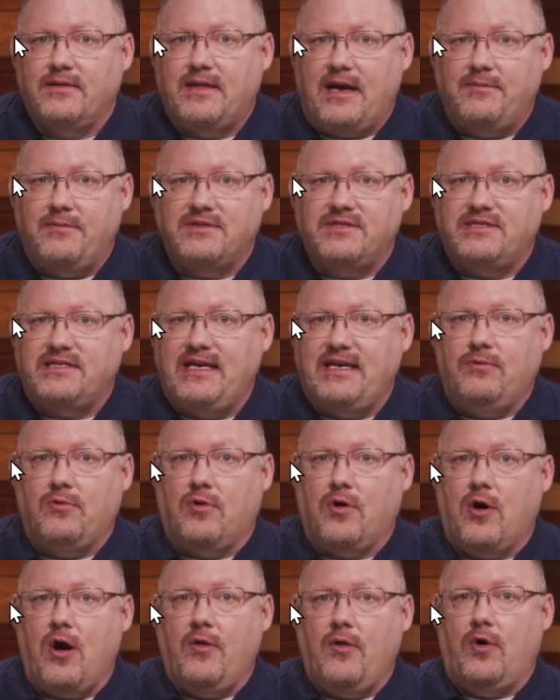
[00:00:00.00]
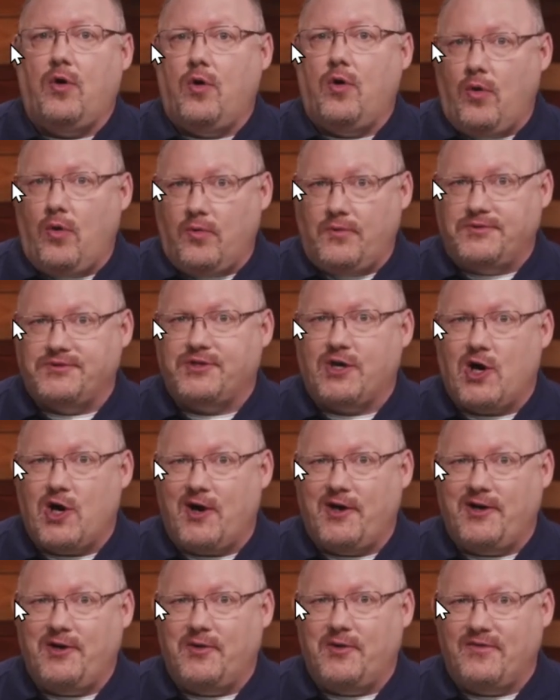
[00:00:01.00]
They would see where all the holes
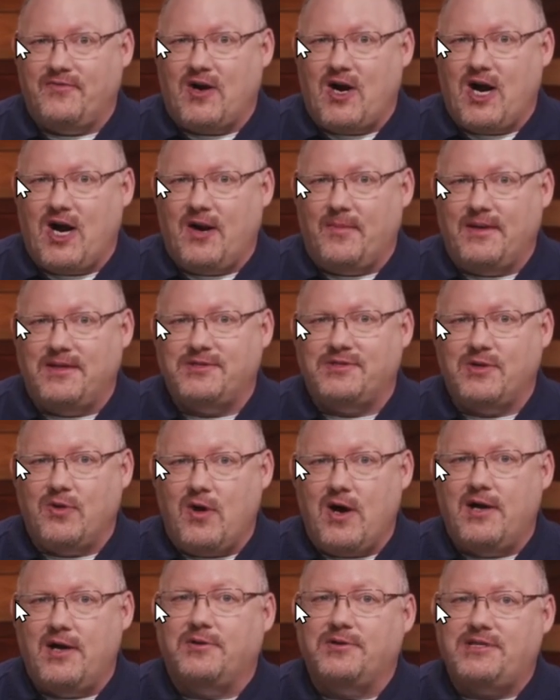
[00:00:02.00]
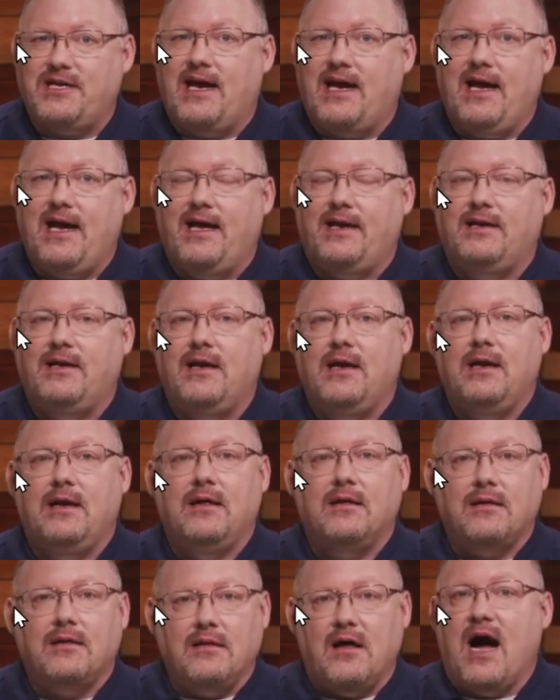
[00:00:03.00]
are in your environment. So understand,
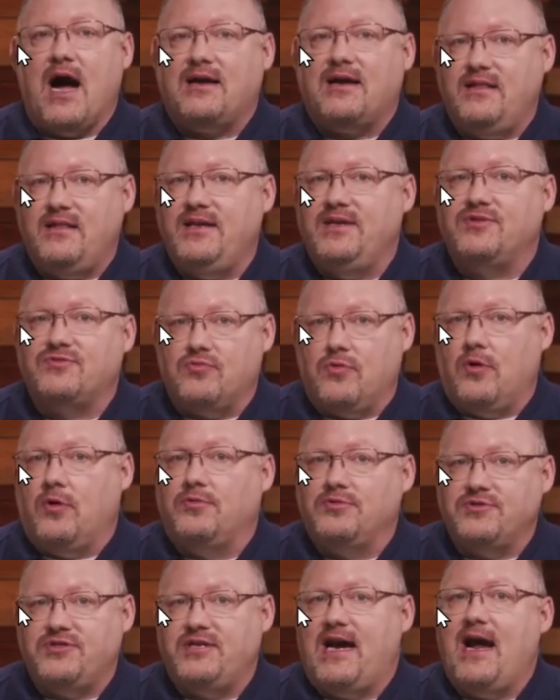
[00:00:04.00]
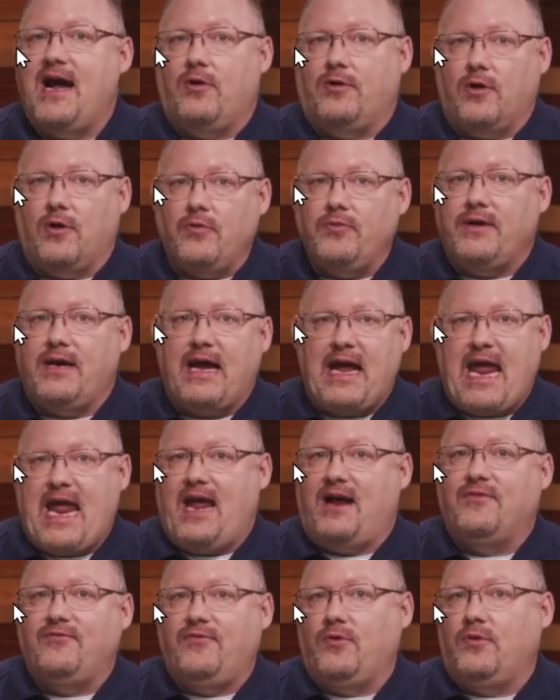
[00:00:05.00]
lock these roles down. Only a
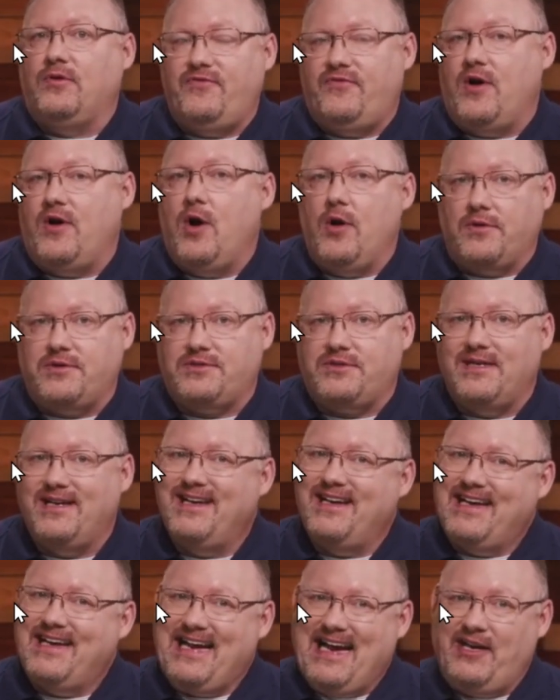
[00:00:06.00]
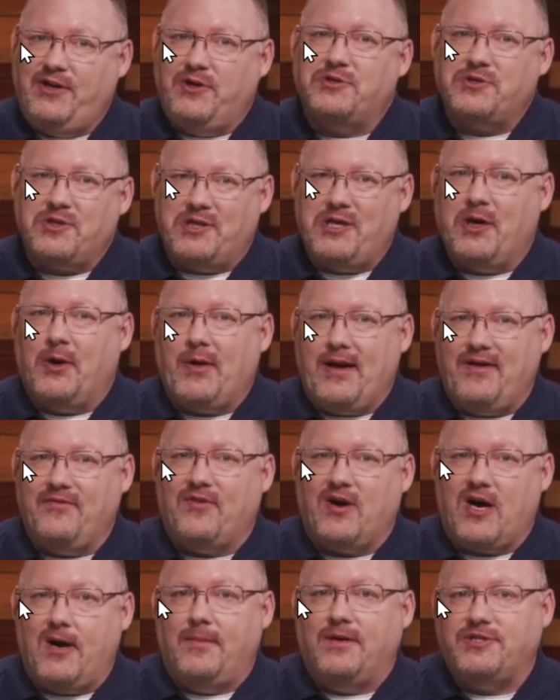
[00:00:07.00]
handful of folks in your security
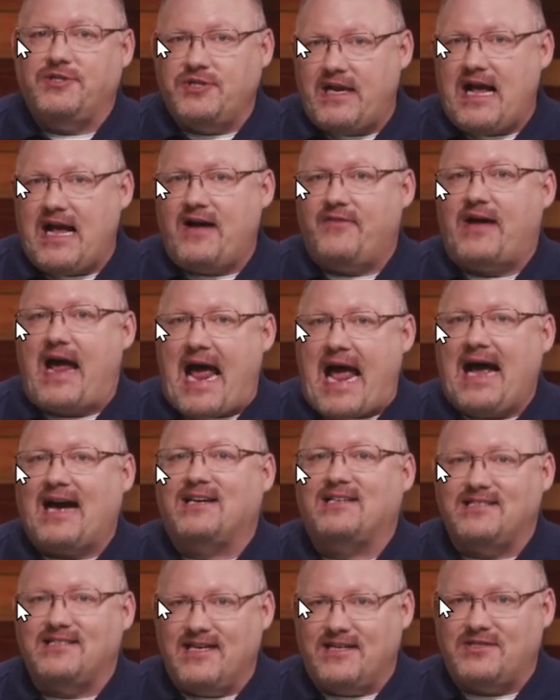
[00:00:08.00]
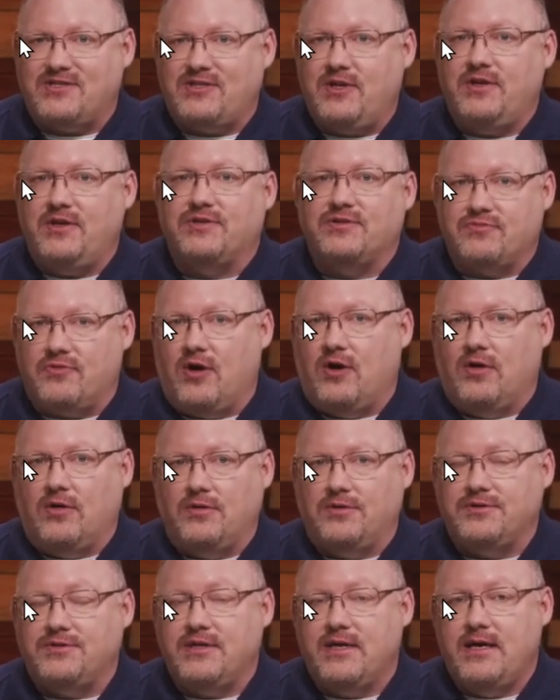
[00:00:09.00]
environment should have access to these
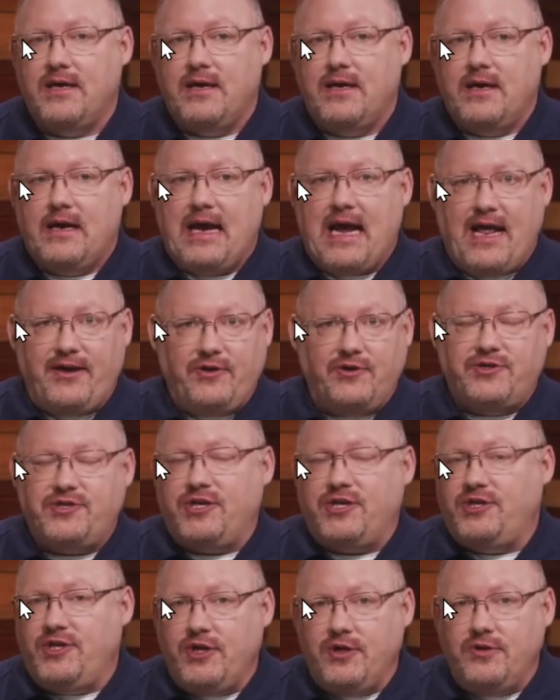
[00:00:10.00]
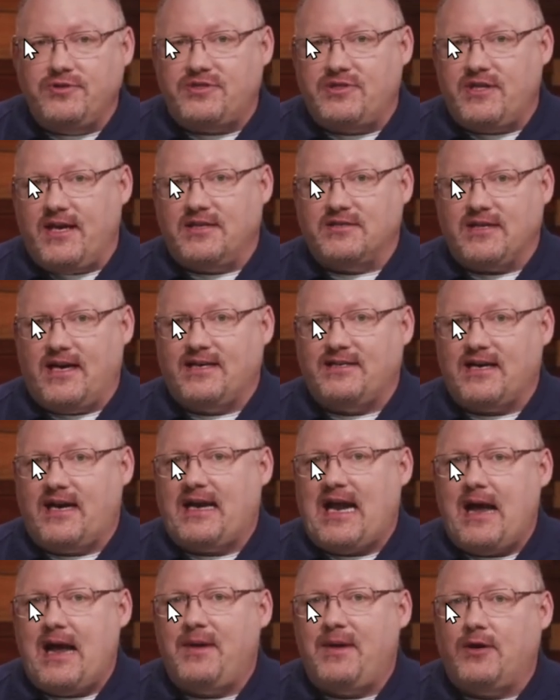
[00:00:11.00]
roles. And you should use things like
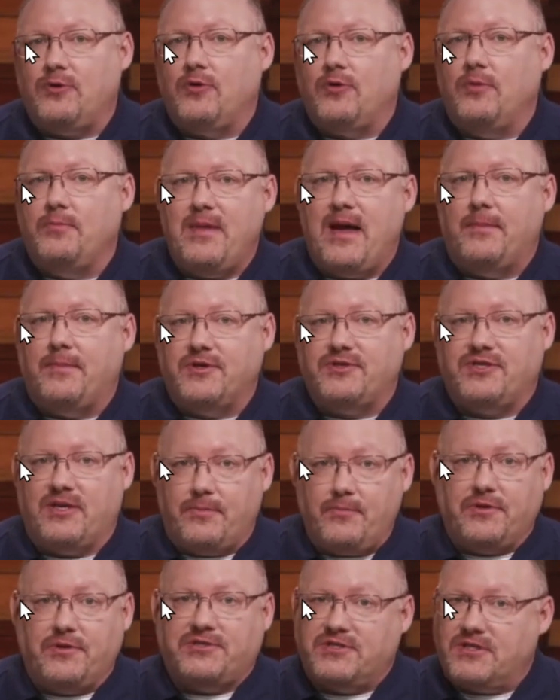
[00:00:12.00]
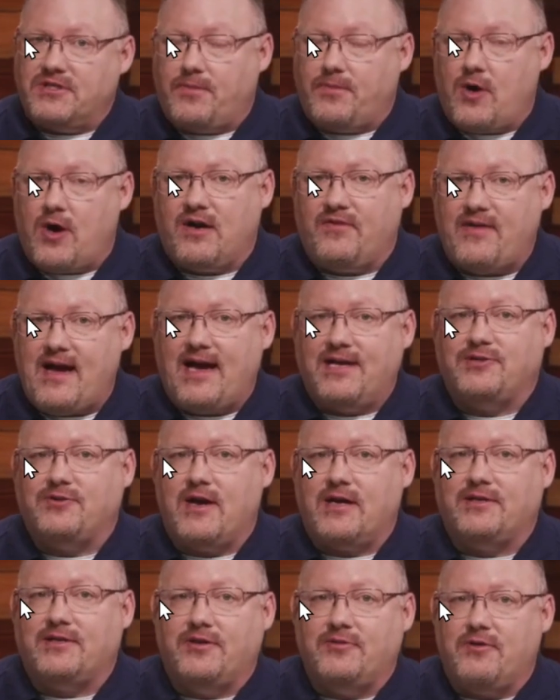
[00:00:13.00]
dynamic group membership, which is a part of
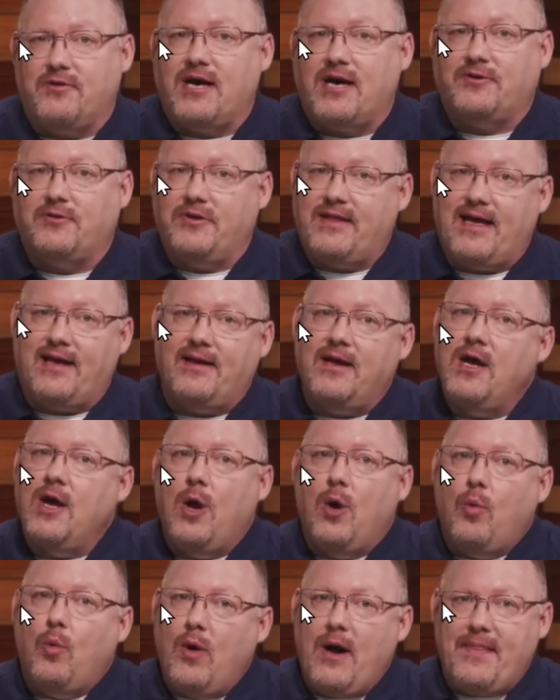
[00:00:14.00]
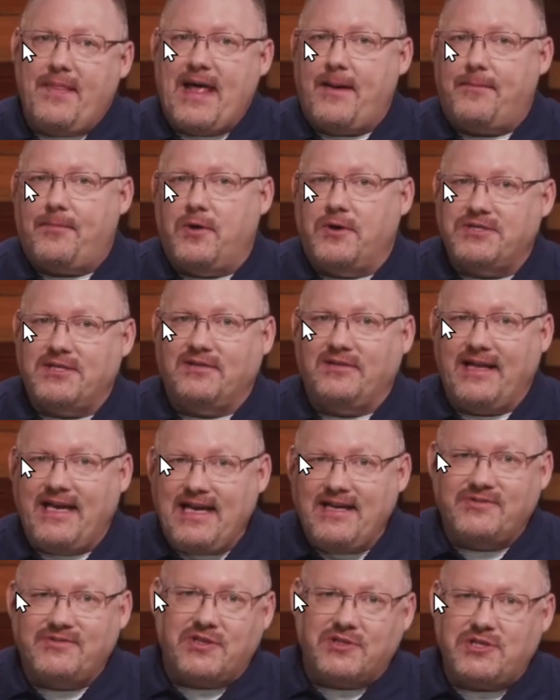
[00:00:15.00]
Azure Active Directory, that when that person
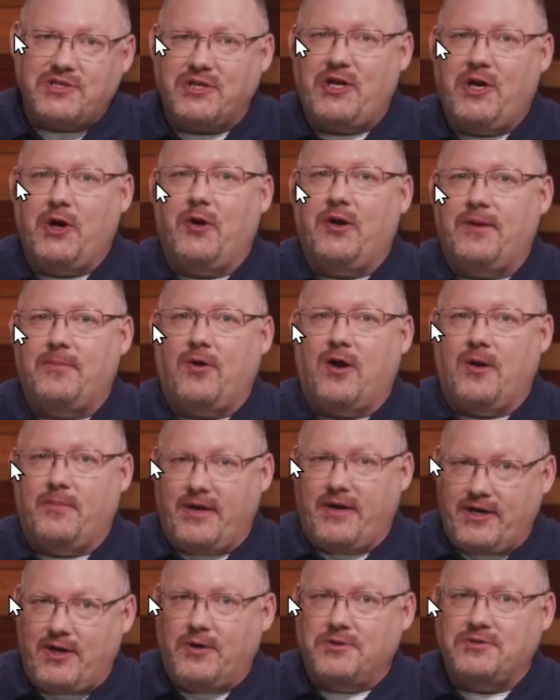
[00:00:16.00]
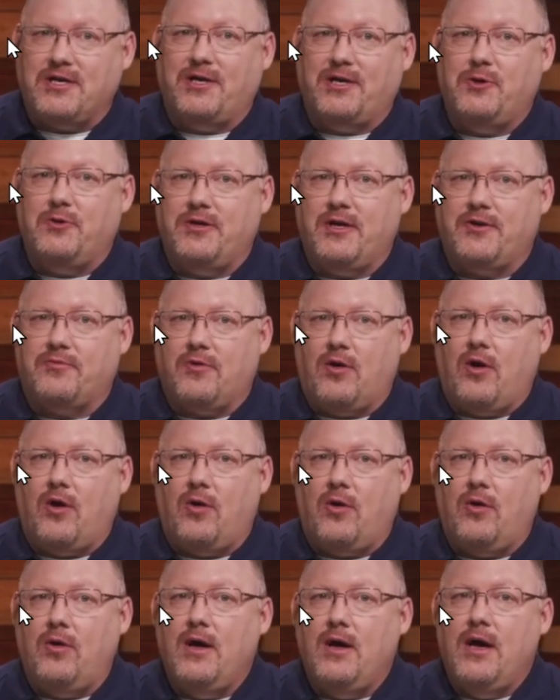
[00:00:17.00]
leaves the security department and goes on to another
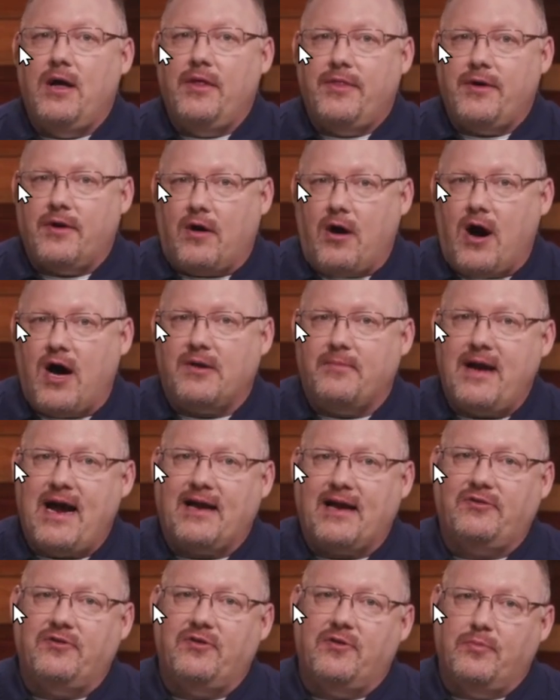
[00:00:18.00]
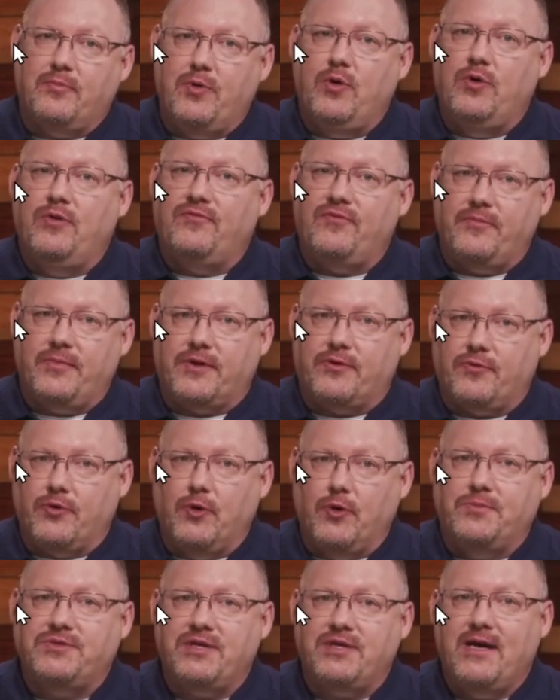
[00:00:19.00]
role, they're automatically removed from the
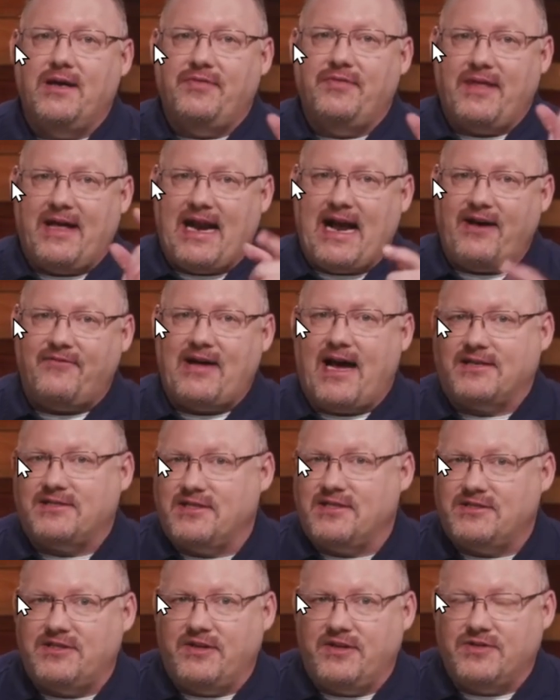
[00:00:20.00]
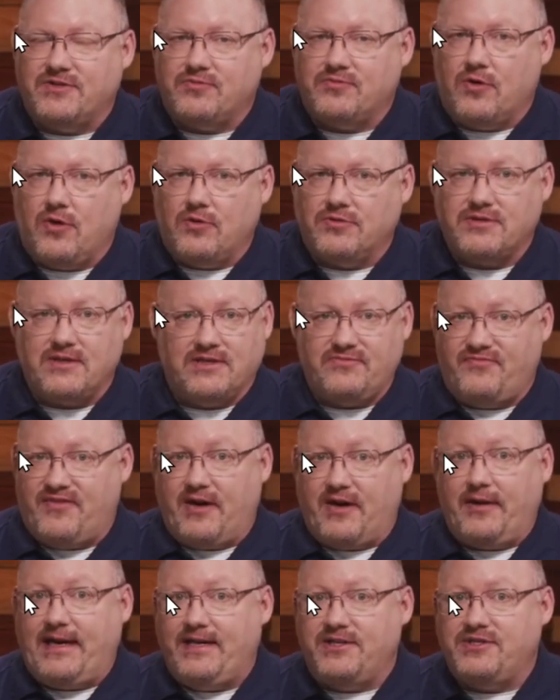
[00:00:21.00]
groups that have access to these roles. And it's
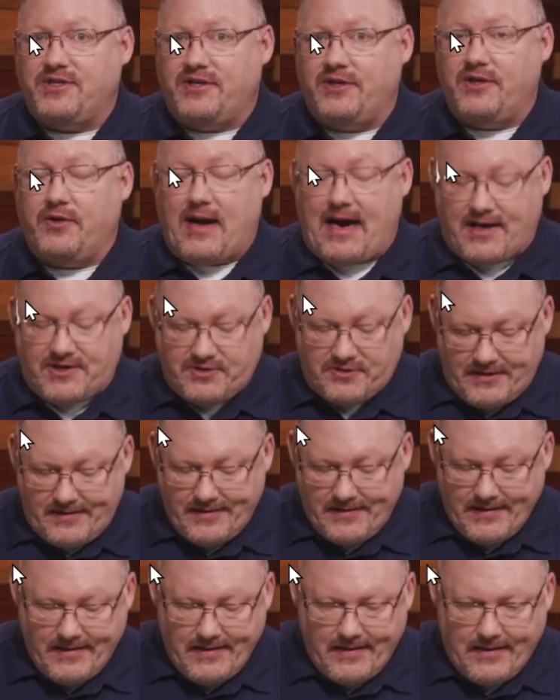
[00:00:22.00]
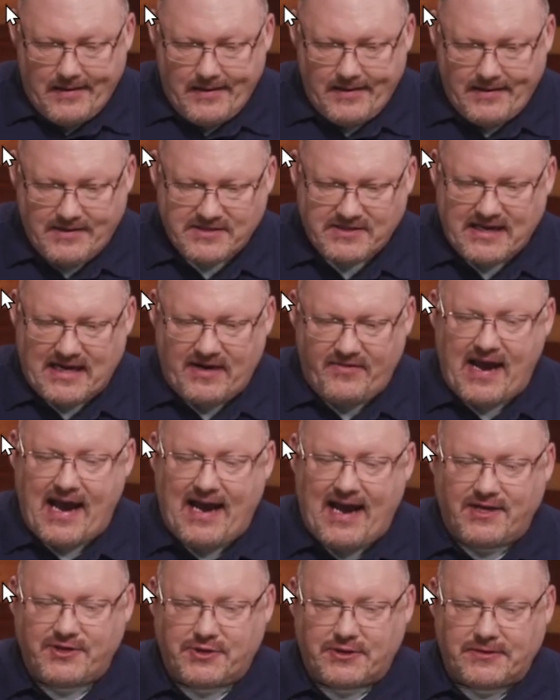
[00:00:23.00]
very easy to do, actually, inside of
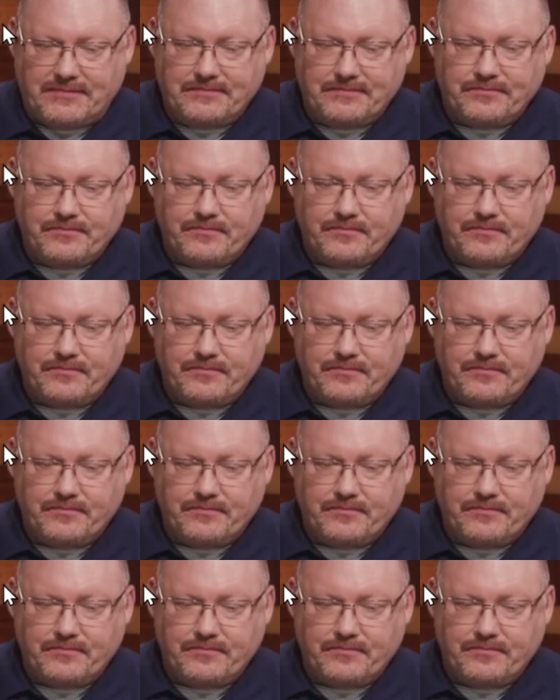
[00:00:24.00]
Azure.